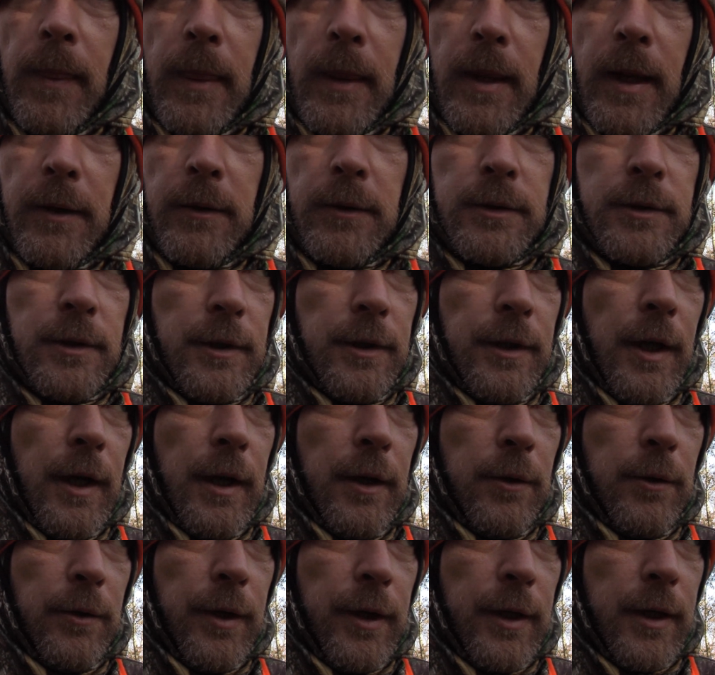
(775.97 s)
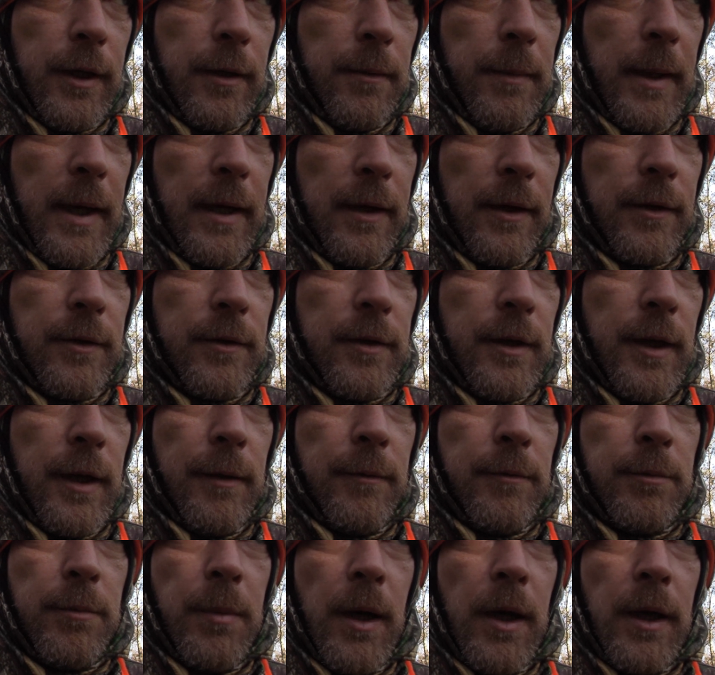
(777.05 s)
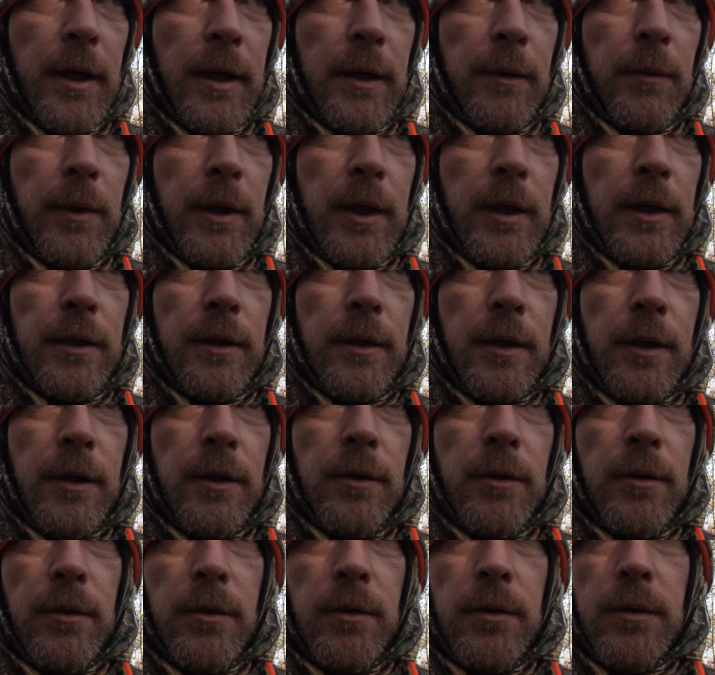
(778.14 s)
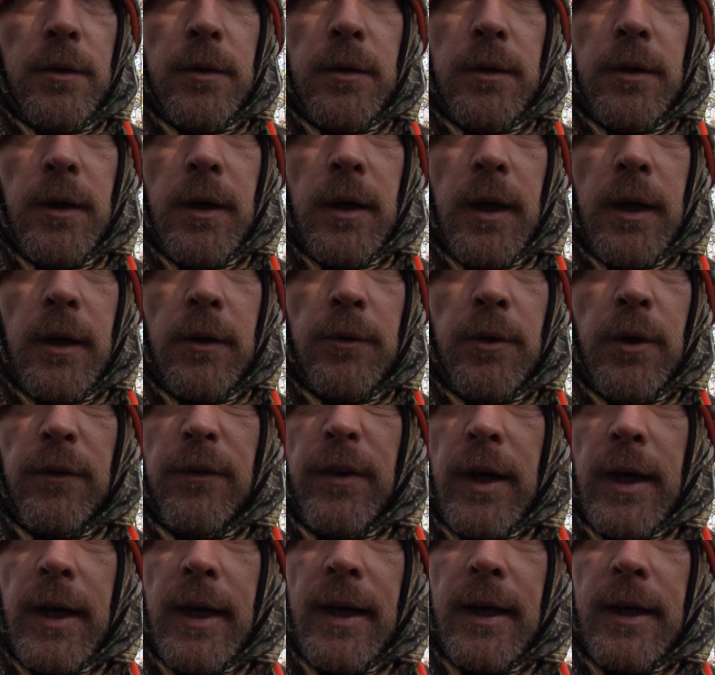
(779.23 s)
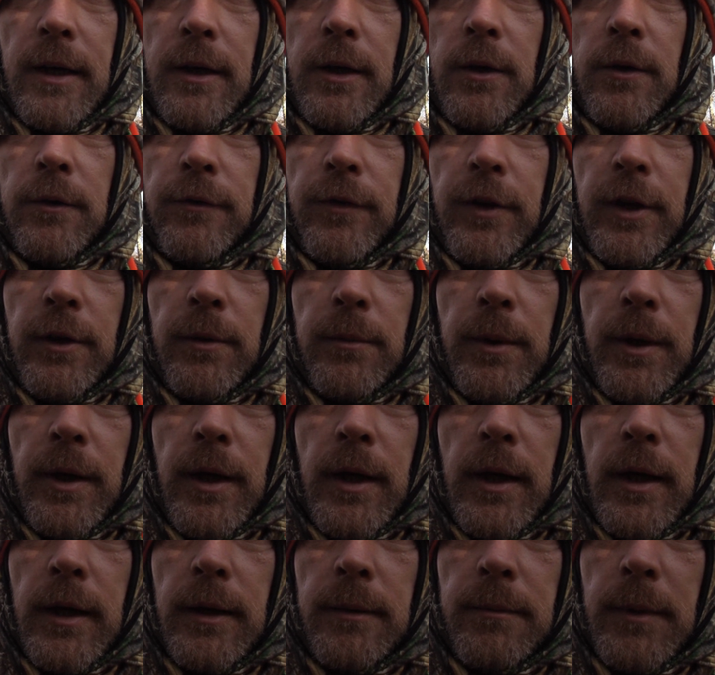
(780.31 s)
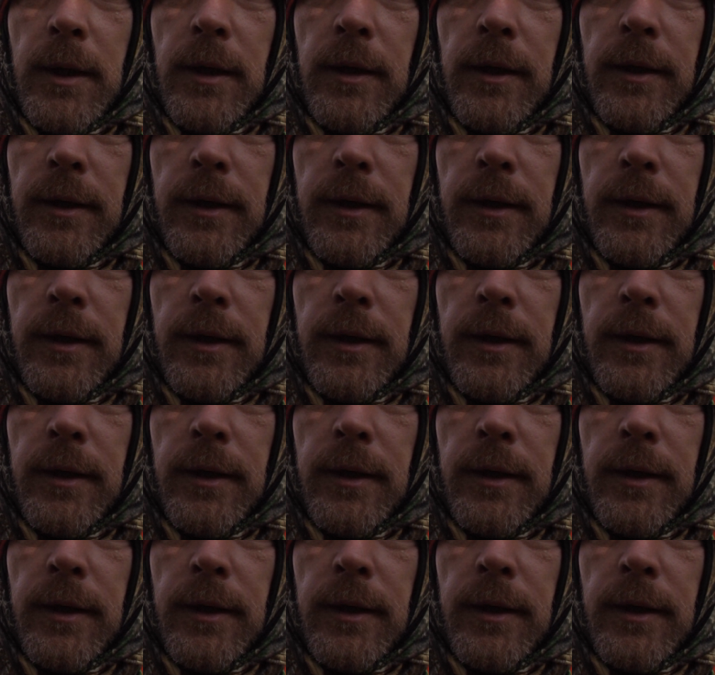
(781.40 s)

There was a doe that come out of the same spot he went into. I don't know if I got her on film or not, but